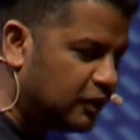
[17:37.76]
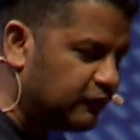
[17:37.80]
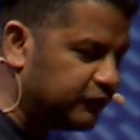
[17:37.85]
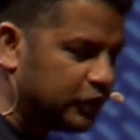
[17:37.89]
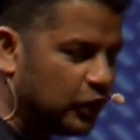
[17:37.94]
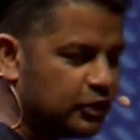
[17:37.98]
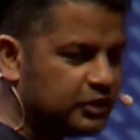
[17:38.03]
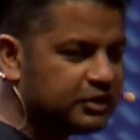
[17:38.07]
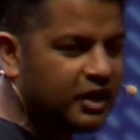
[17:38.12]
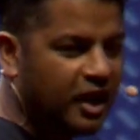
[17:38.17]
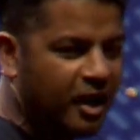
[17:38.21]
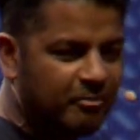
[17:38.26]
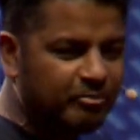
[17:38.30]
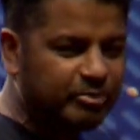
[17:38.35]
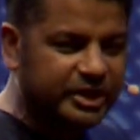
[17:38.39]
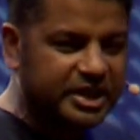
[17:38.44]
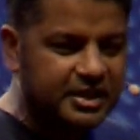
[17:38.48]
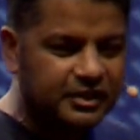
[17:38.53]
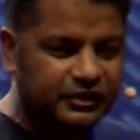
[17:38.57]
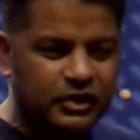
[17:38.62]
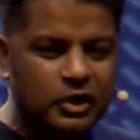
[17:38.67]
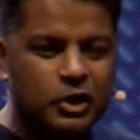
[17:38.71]
of those
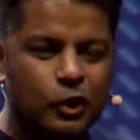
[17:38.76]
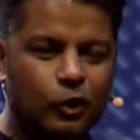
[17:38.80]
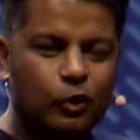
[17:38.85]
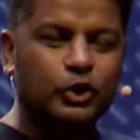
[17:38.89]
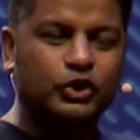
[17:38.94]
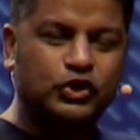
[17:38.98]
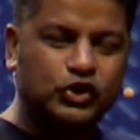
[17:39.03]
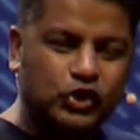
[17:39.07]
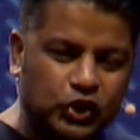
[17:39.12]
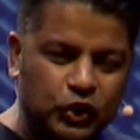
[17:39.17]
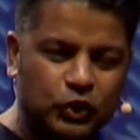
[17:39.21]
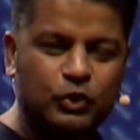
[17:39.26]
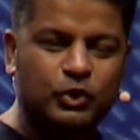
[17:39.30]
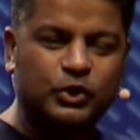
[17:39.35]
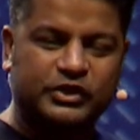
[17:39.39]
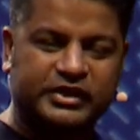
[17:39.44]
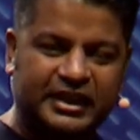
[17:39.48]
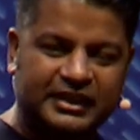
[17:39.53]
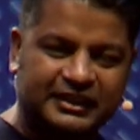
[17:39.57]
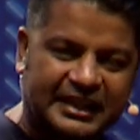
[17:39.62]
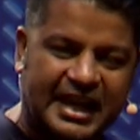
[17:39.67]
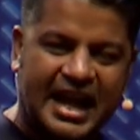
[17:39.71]
companies who choose
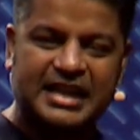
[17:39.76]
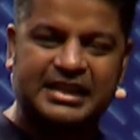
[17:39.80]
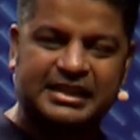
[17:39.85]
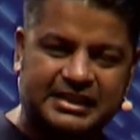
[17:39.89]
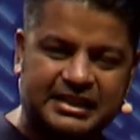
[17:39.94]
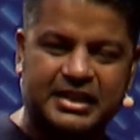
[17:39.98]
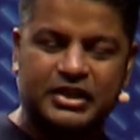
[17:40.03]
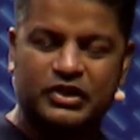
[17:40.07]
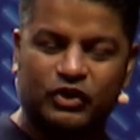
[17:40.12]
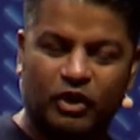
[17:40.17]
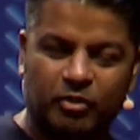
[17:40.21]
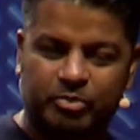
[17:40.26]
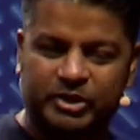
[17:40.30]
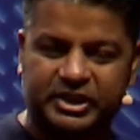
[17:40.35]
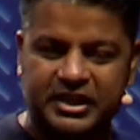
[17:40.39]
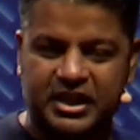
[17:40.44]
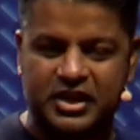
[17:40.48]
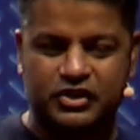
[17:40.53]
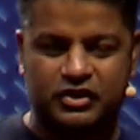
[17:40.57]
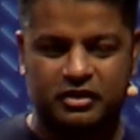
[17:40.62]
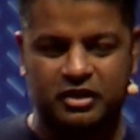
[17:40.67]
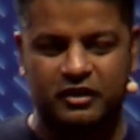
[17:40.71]
that that's the
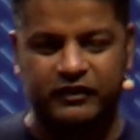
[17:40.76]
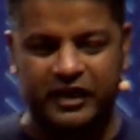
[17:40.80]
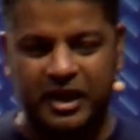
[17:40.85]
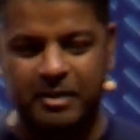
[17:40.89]
interpretation of